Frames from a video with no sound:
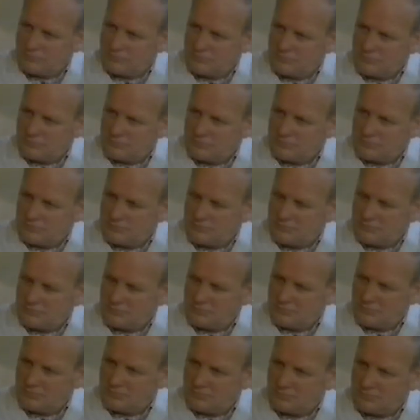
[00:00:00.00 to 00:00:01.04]
Cup, and
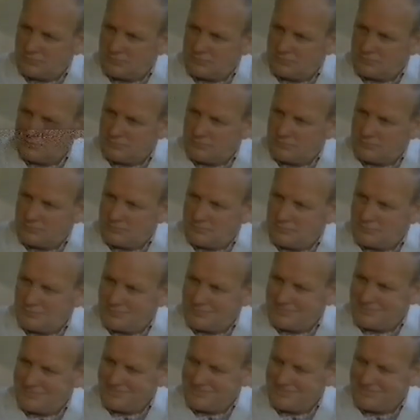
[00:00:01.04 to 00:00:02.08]
you know
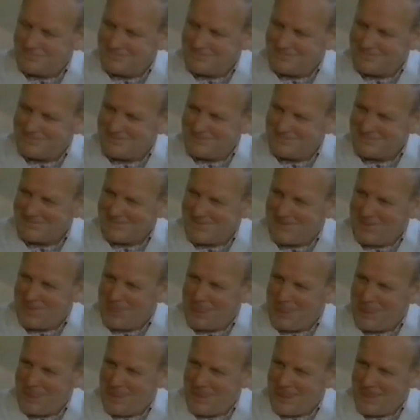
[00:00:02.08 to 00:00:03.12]
yourself because you've
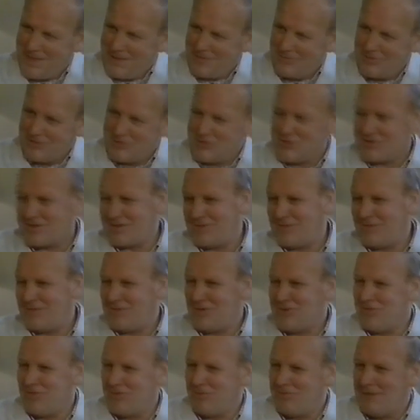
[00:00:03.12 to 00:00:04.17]
experienced a little bit of we it. We just have a
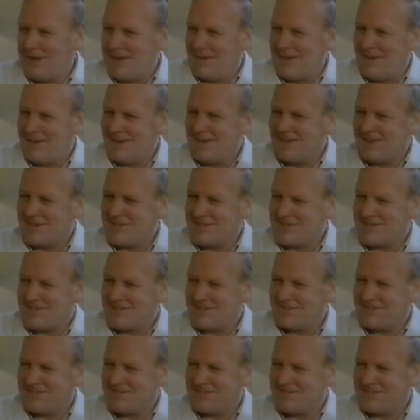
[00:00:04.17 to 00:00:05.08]
few more bad headlines.